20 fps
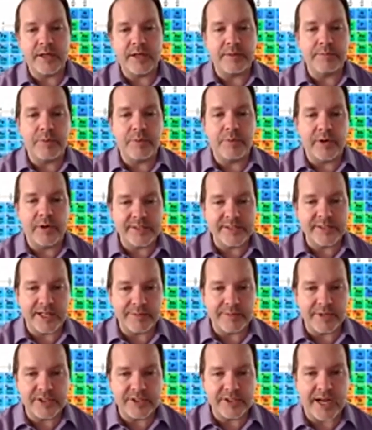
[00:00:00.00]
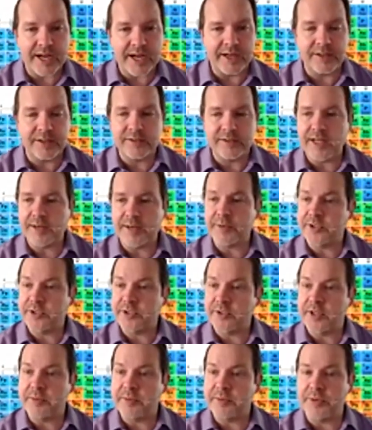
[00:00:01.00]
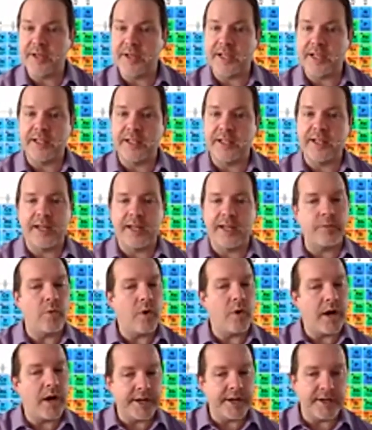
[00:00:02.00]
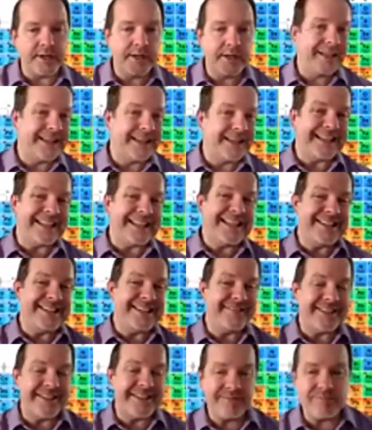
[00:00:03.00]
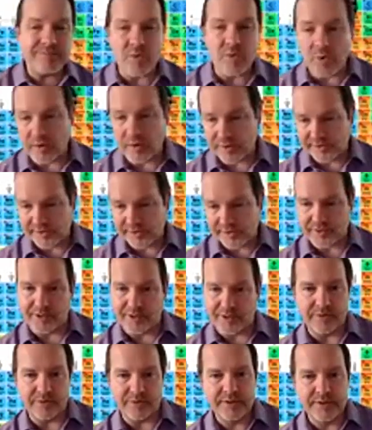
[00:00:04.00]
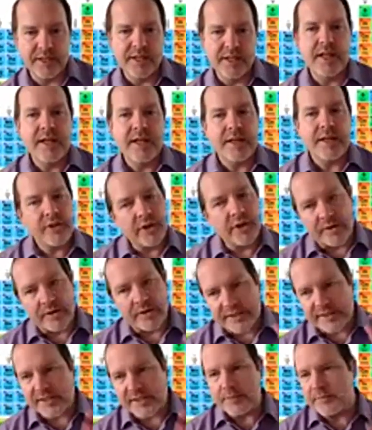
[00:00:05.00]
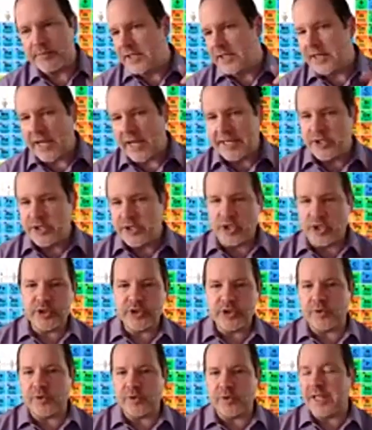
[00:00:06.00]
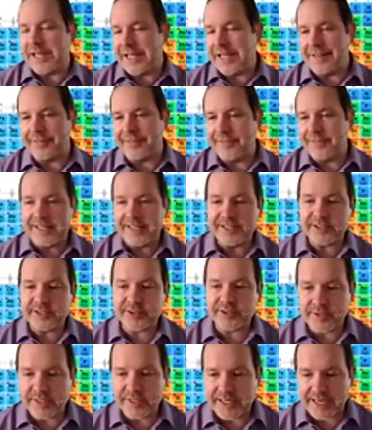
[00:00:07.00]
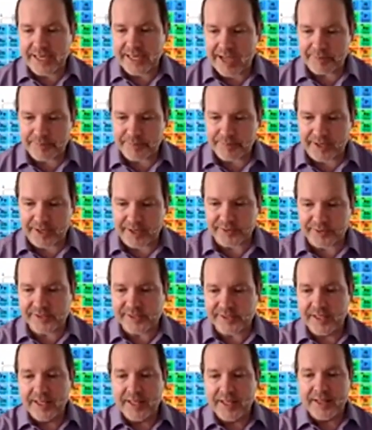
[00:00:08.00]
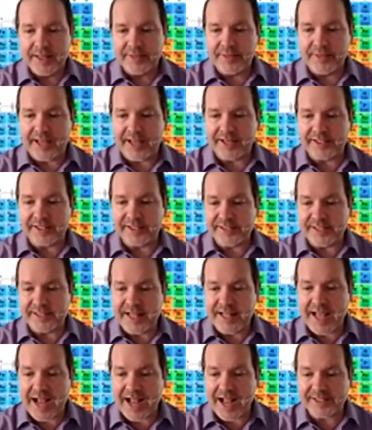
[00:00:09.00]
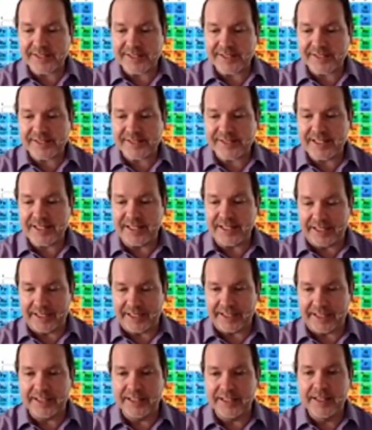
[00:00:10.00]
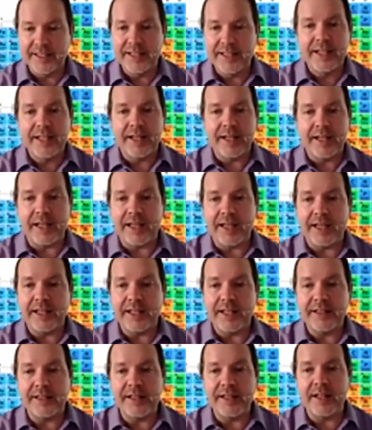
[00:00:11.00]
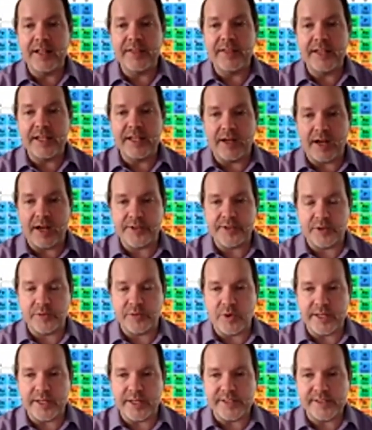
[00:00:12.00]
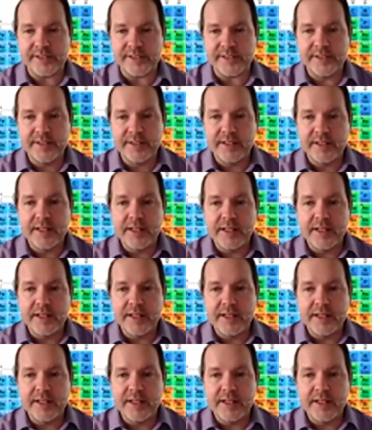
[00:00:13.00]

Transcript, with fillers: uh, boils at a much higher temperature than predicted, and water even more so. There is something unusual in these three compounds that is not seen in the other ones.